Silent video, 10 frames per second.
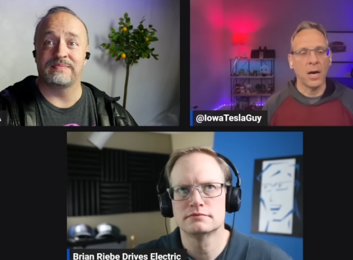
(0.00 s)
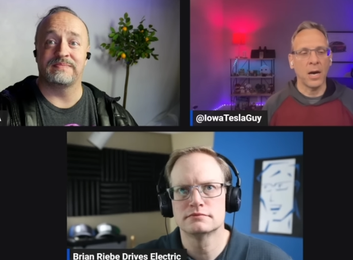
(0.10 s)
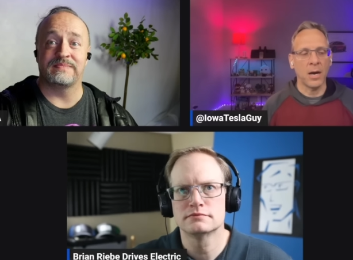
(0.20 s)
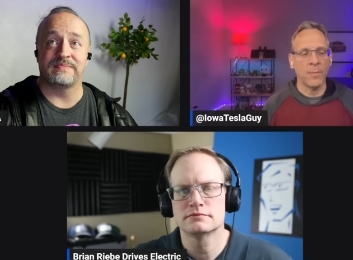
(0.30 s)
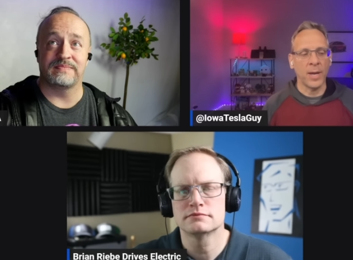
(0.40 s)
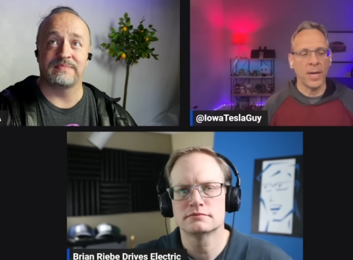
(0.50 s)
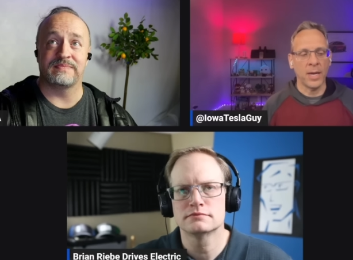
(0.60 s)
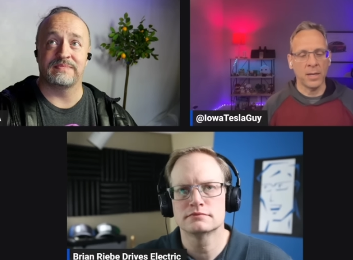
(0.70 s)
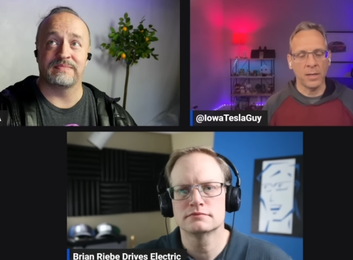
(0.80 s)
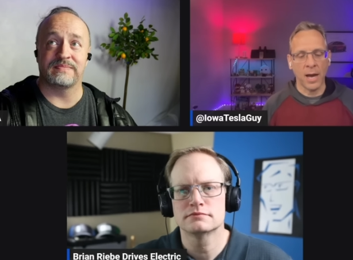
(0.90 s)
Speaker 1: Um,
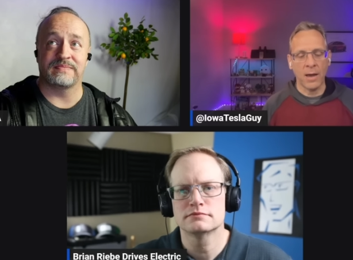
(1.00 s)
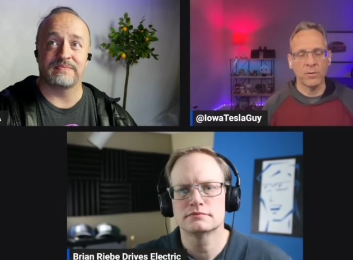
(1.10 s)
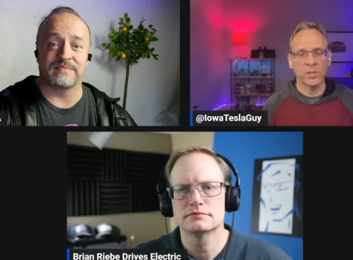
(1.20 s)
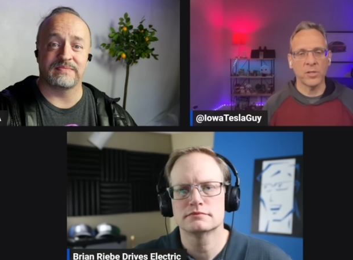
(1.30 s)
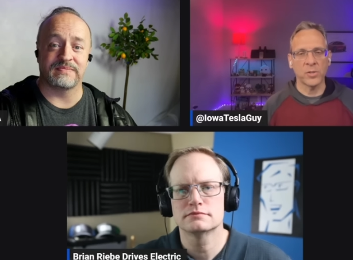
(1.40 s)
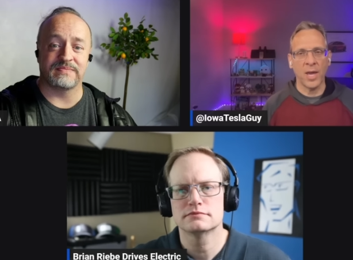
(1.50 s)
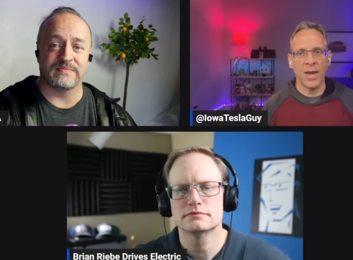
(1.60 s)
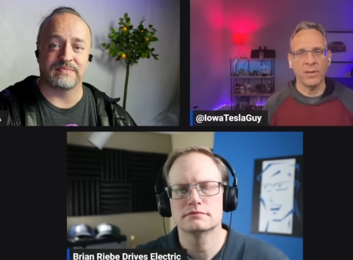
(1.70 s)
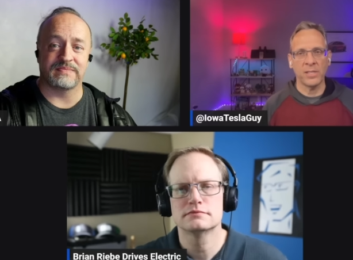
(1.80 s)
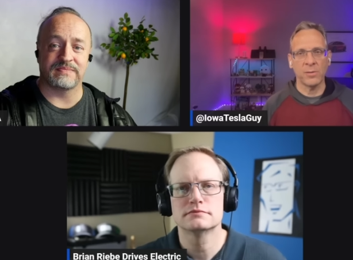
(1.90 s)
and I was also
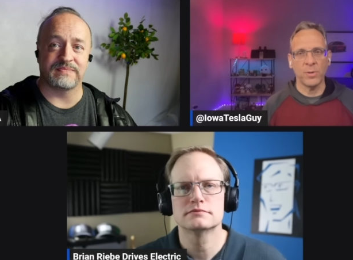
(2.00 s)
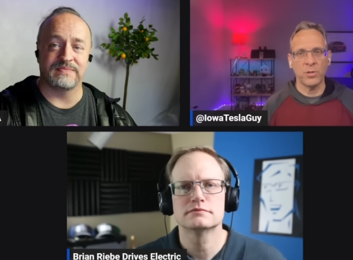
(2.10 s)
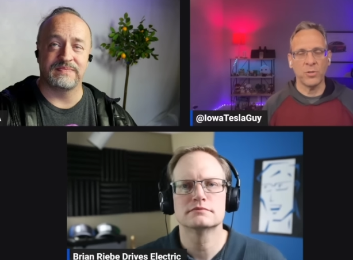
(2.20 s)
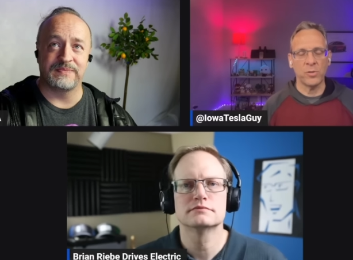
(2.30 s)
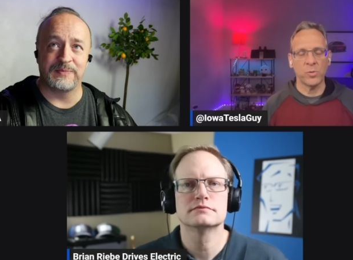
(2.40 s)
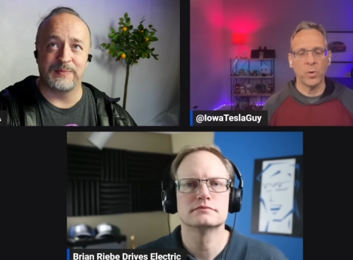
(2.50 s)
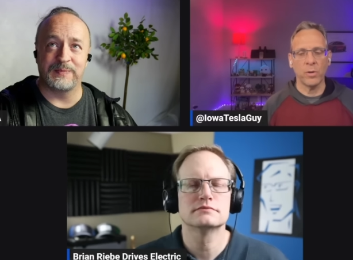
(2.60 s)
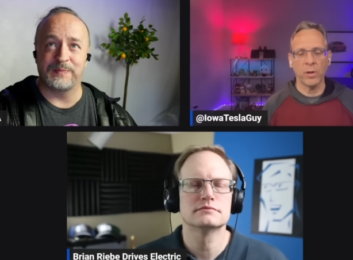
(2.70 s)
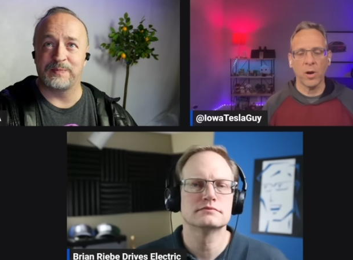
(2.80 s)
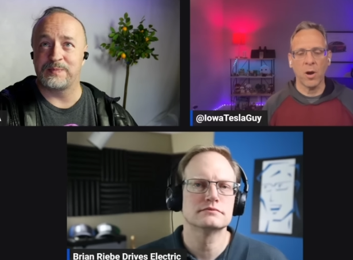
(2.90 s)
having some issues
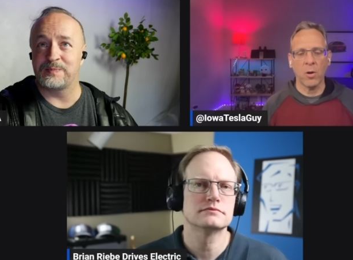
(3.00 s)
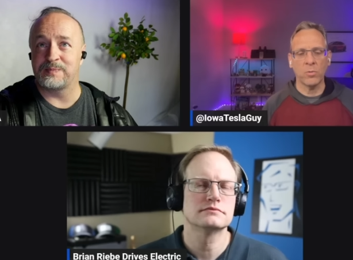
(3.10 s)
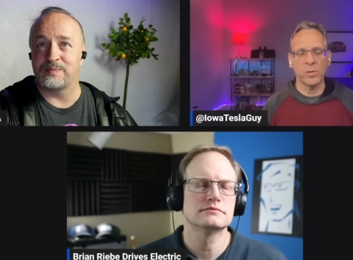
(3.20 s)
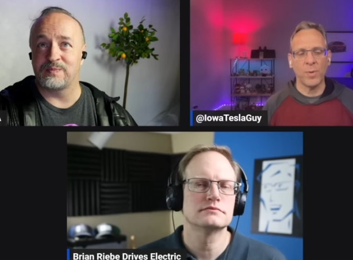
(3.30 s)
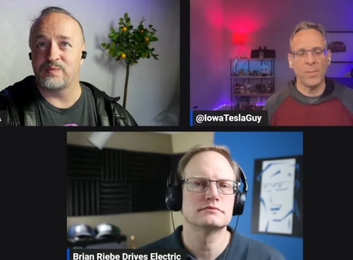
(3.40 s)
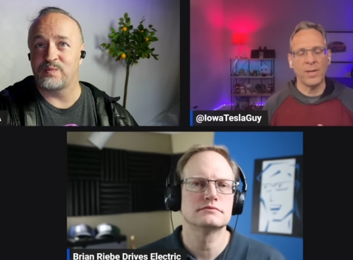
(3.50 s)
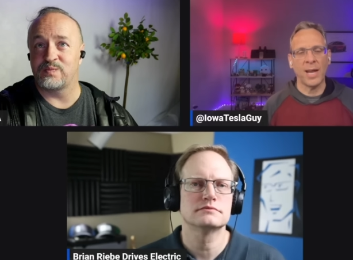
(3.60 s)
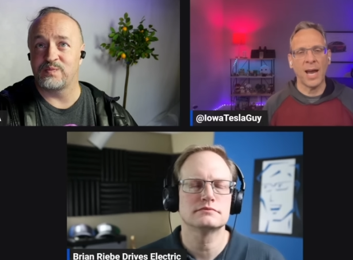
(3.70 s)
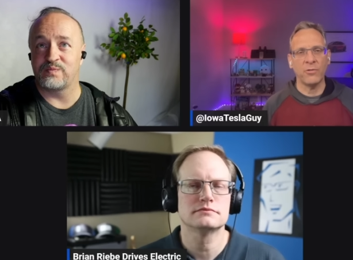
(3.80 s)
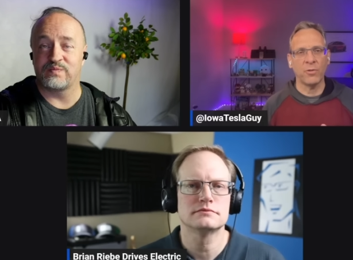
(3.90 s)
where the car was maybe
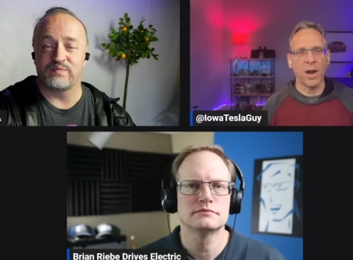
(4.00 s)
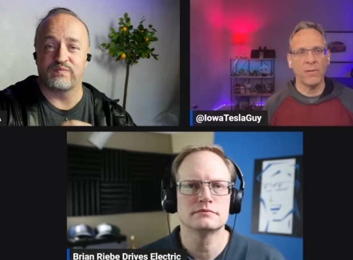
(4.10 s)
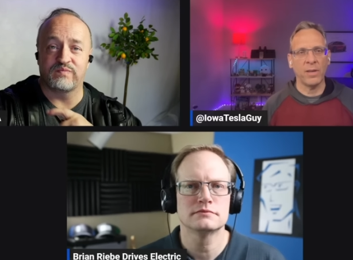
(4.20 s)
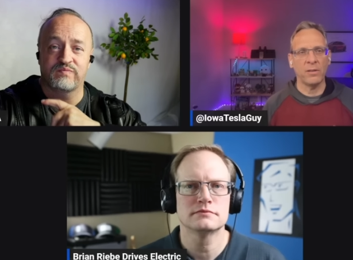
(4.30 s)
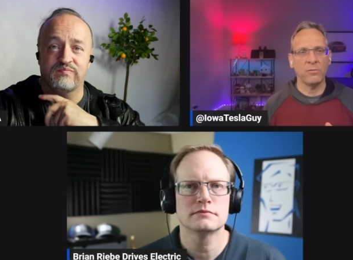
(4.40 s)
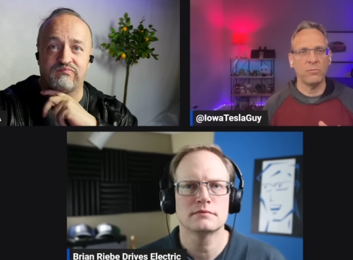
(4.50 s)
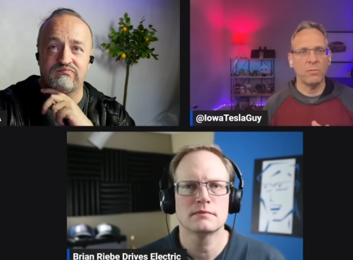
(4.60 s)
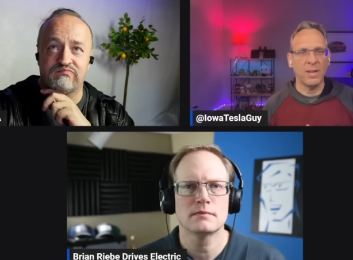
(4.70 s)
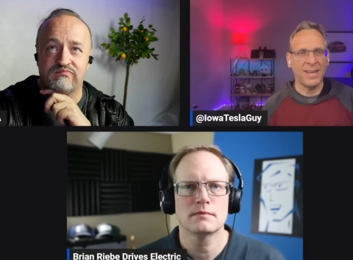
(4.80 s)
not driving